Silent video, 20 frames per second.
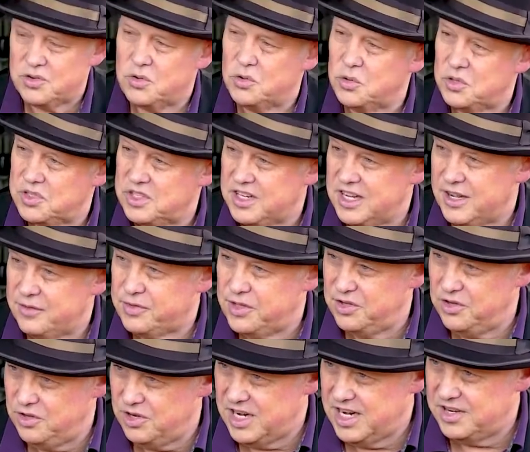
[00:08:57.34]
cool stuff
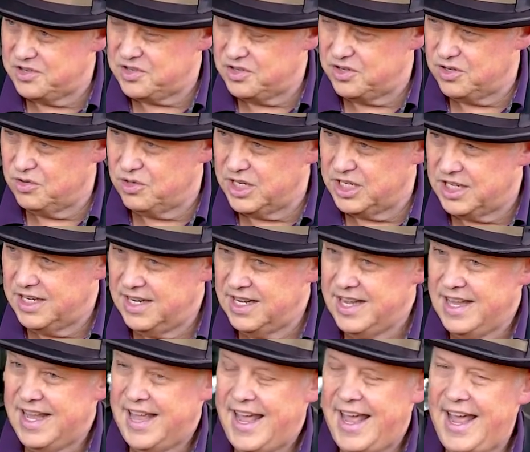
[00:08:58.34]
that you guys are doing.
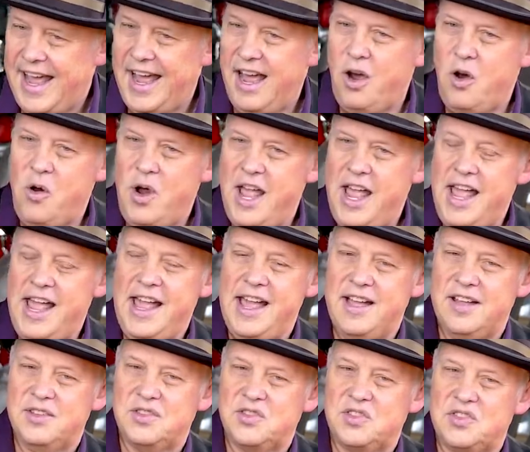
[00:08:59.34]
How
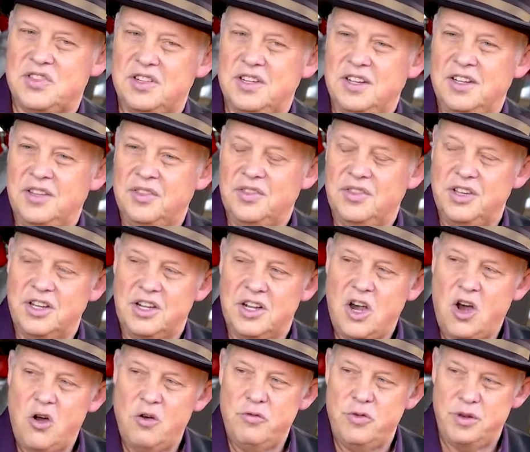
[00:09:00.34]
has the
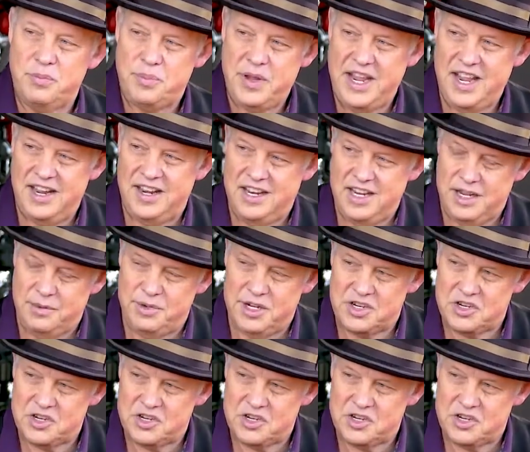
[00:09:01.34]
COVID pandemic